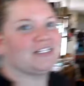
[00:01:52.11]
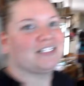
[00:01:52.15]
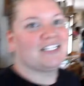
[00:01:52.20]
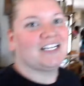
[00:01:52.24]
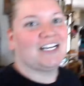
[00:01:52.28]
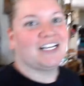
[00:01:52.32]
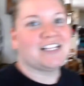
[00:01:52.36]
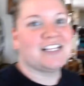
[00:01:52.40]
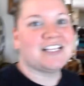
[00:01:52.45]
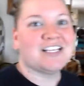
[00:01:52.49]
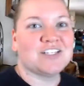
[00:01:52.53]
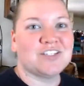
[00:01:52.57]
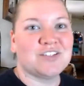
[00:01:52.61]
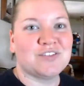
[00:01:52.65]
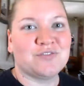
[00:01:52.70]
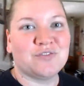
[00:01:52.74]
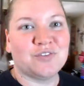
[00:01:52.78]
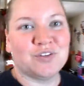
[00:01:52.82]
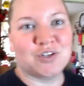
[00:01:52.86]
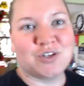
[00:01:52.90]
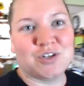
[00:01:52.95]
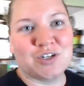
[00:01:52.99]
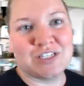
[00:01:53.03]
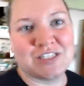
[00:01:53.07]
We had got
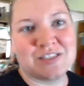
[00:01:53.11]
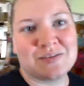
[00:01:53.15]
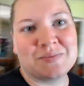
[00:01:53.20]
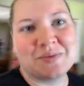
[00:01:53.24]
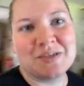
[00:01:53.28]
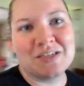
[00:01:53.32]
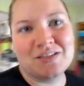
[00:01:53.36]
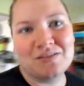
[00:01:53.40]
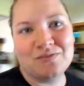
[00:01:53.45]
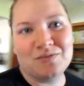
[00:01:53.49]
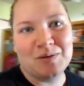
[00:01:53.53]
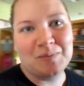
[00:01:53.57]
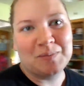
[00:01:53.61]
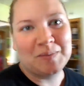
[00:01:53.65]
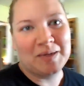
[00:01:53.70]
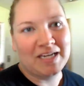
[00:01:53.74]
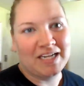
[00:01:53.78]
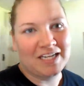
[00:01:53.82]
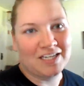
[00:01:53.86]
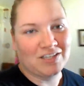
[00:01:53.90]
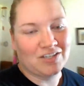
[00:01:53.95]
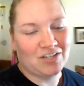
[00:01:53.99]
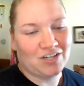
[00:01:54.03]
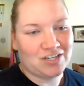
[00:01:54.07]
this for Christmas from
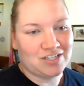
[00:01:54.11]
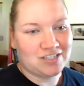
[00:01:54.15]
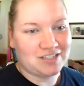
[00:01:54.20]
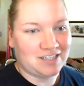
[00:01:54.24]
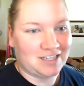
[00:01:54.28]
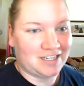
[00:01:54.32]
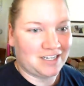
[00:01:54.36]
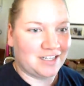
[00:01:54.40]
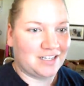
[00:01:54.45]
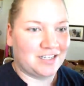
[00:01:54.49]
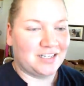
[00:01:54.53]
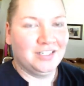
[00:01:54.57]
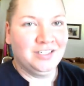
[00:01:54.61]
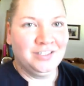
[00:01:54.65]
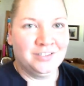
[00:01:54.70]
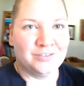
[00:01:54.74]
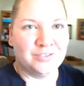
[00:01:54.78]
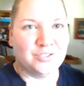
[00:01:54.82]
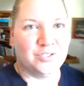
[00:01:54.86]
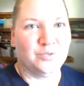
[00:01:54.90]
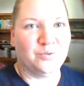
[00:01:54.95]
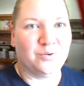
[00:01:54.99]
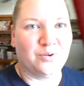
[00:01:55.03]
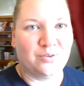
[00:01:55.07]
my in-laws like
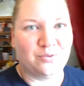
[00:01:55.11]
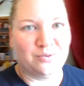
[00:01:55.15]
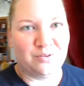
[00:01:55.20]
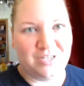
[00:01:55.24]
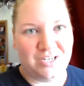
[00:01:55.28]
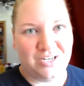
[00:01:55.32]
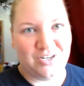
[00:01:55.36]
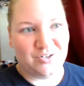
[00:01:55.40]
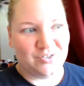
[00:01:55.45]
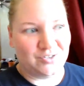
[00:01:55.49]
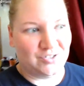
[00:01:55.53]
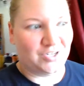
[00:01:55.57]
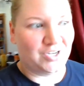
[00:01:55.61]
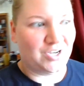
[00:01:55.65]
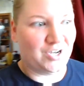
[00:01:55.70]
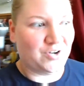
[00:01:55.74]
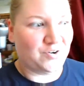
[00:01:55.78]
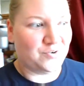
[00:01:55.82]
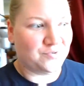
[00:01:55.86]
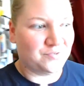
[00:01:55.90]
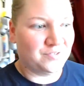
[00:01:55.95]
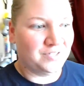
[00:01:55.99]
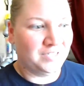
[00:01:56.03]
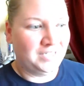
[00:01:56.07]
2 or 3 years
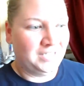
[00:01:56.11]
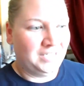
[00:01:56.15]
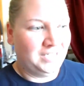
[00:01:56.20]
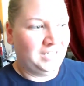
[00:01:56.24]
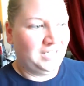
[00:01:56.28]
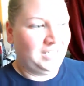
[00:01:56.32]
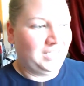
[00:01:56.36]
ago